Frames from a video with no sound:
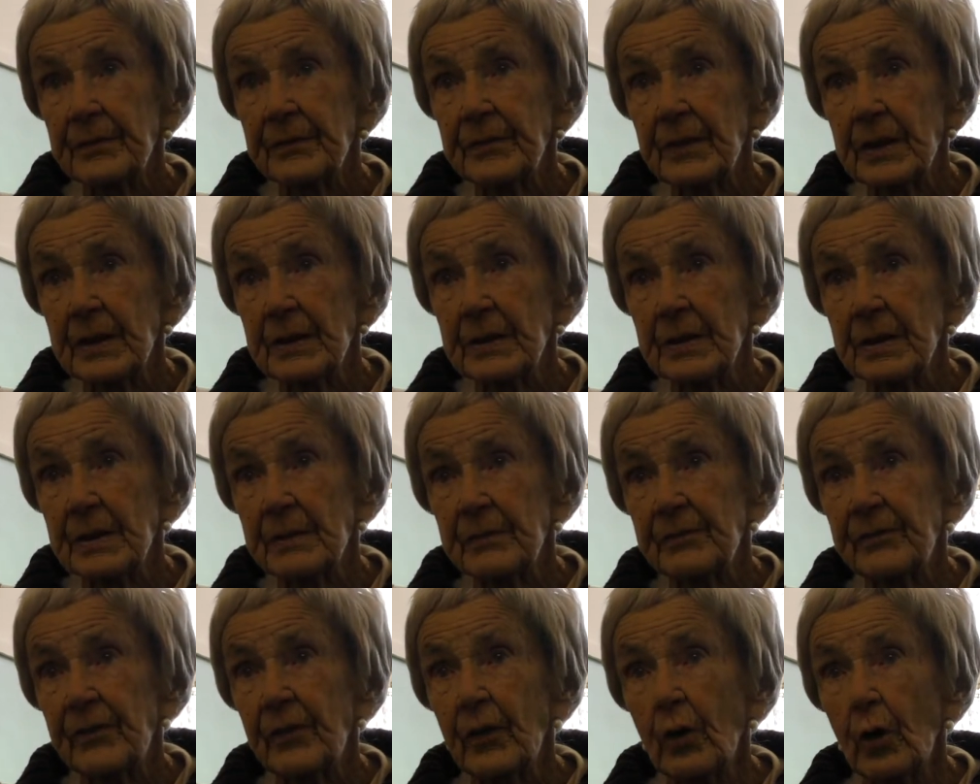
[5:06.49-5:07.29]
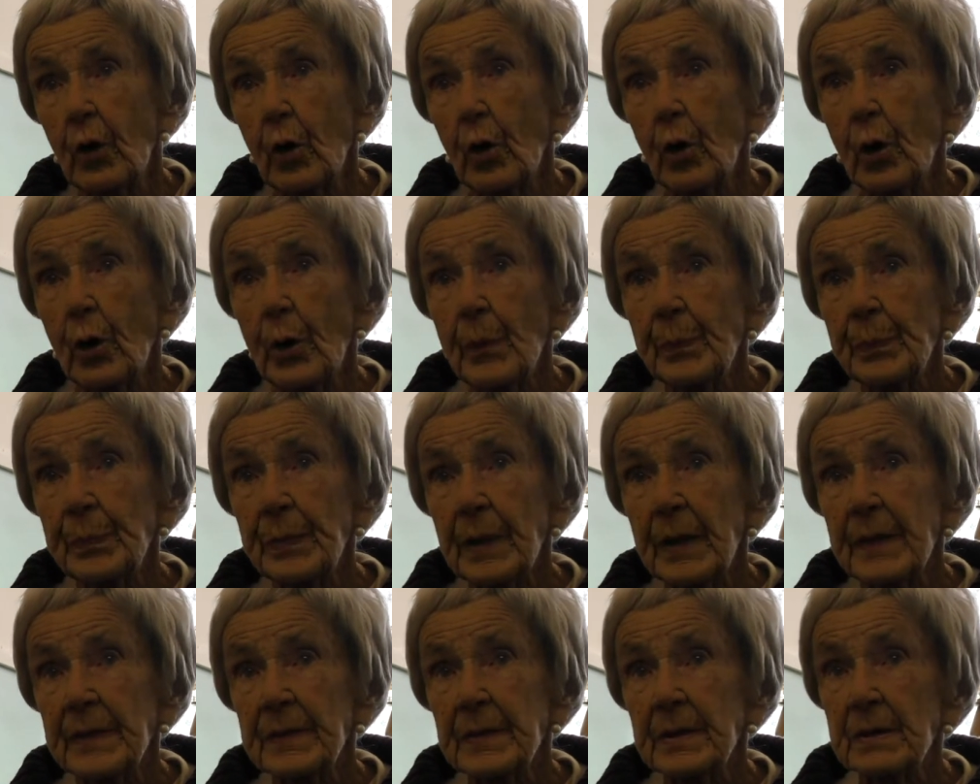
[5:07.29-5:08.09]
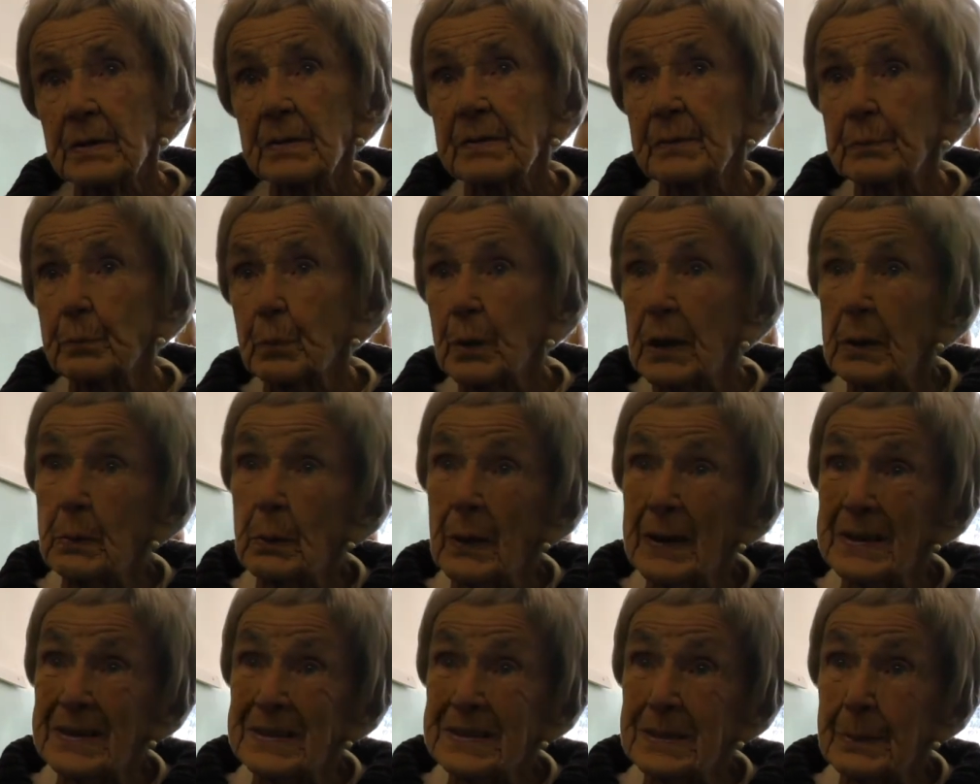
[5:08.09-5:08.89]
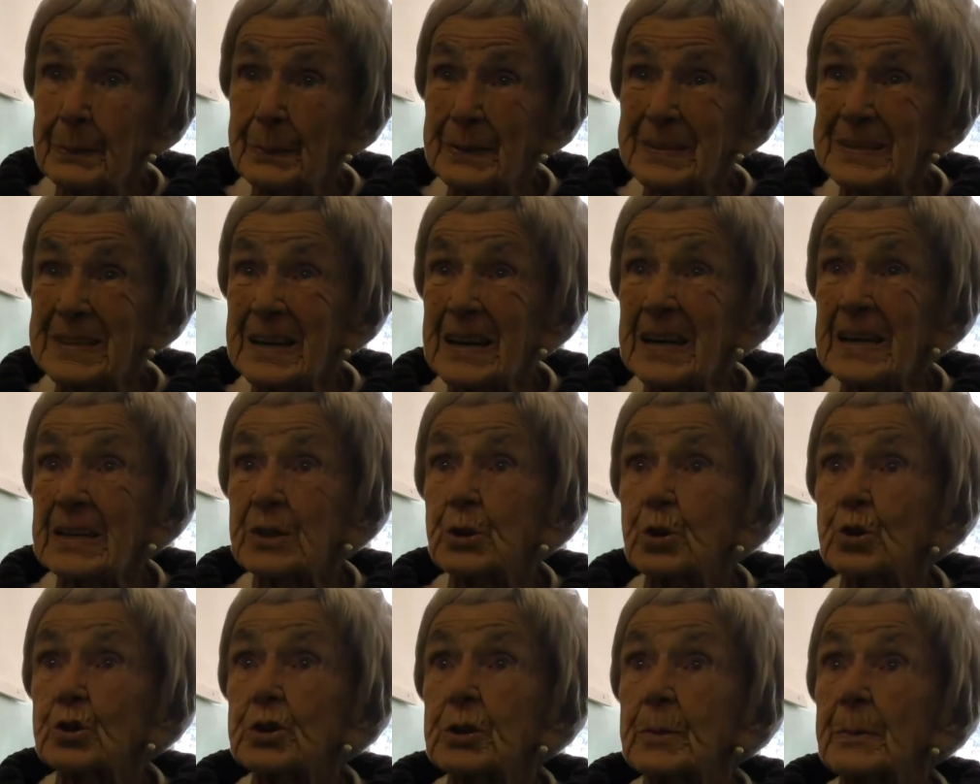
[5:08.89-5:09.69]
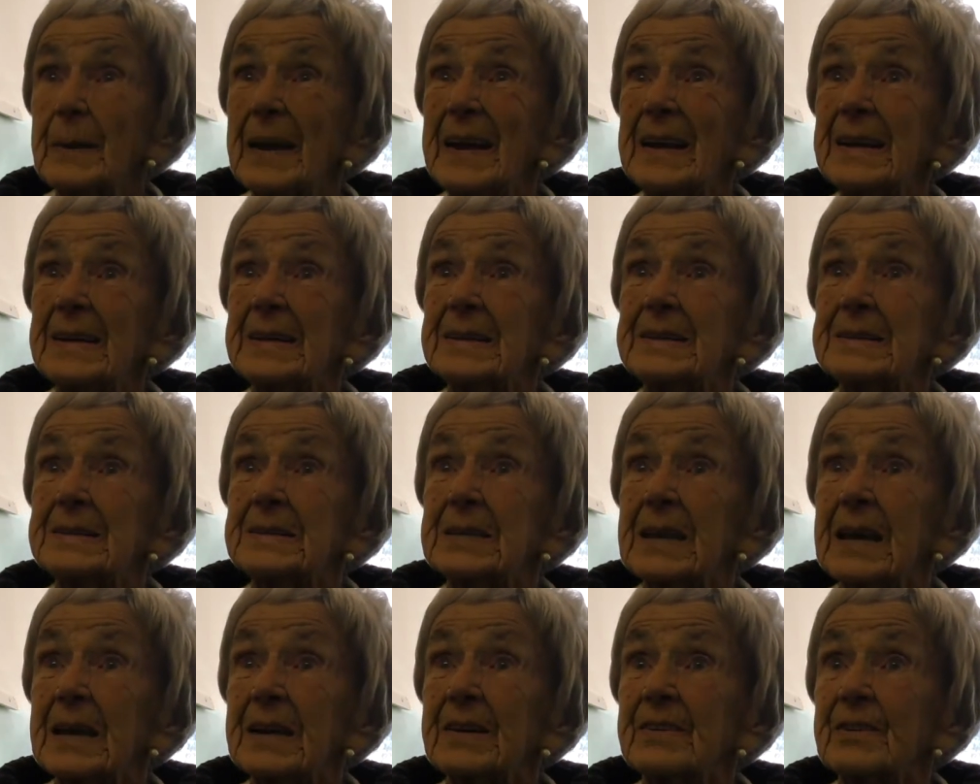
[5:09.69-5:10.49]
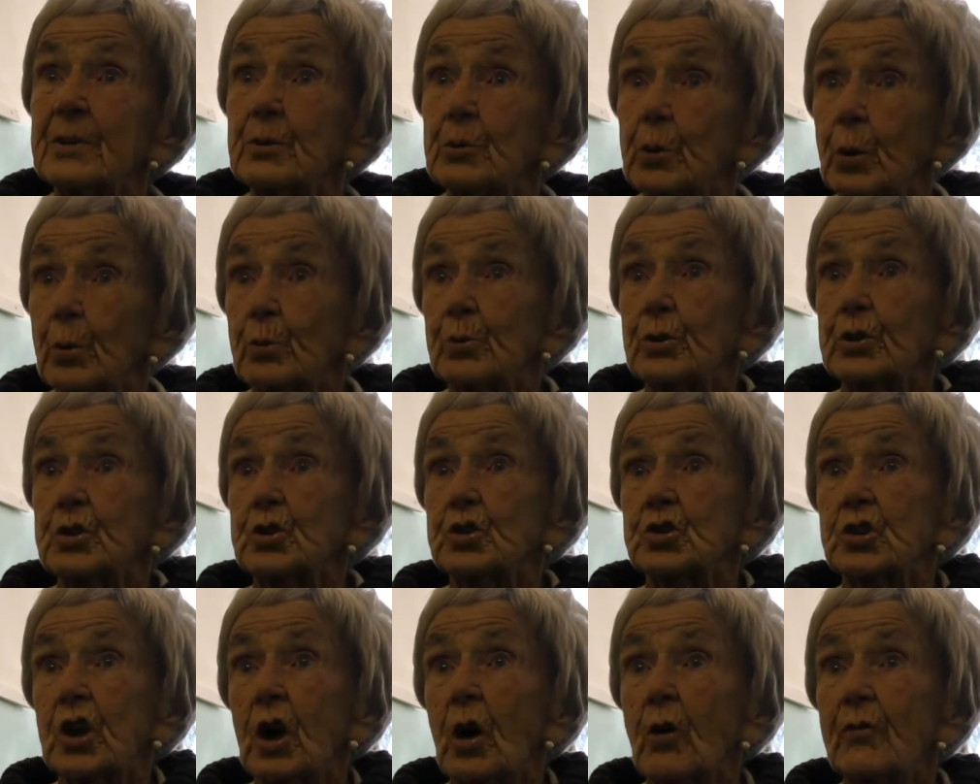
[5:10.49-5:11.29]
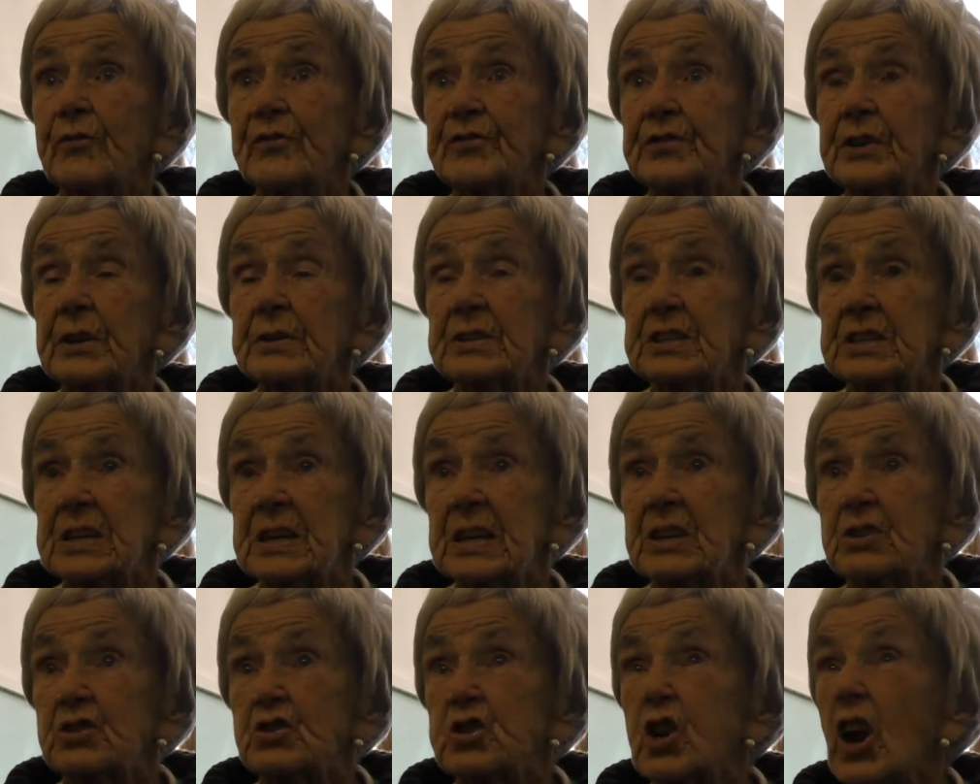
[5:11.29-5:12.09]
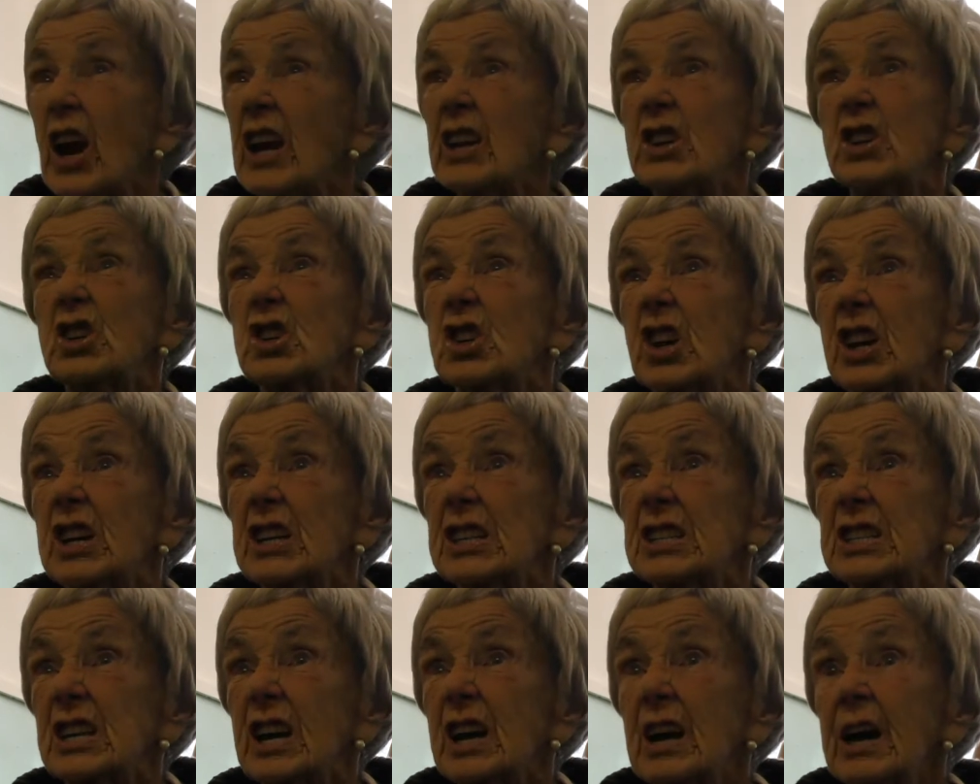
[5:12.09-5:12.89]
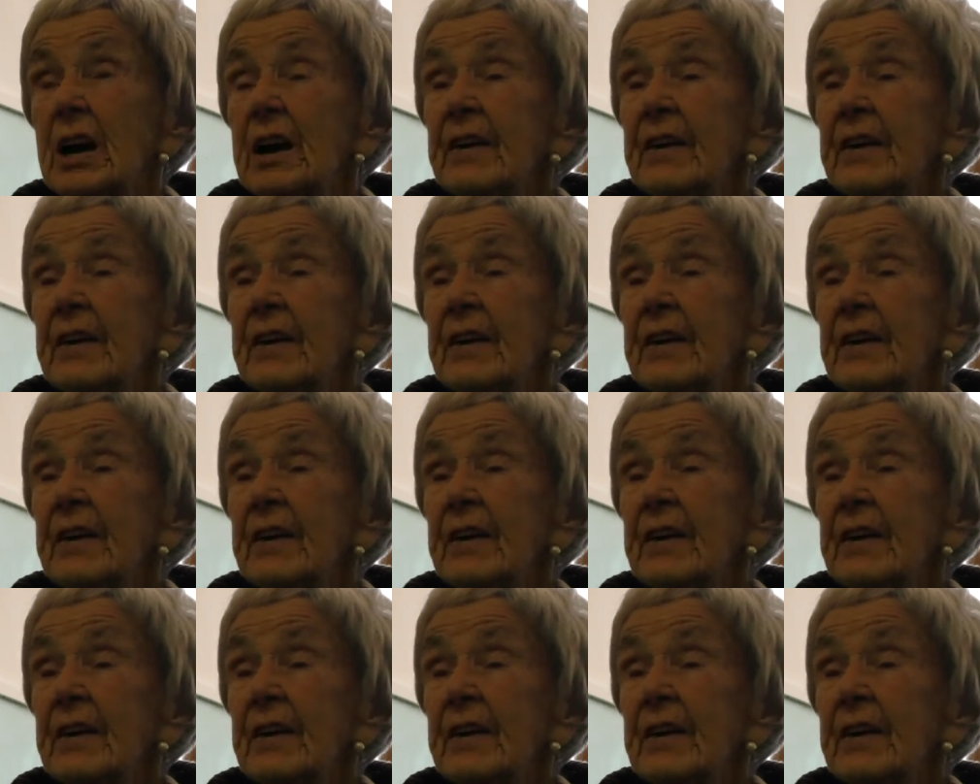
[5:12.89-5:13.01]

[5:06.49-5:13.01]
we went to potatoes, the main thing, you know, the trenches,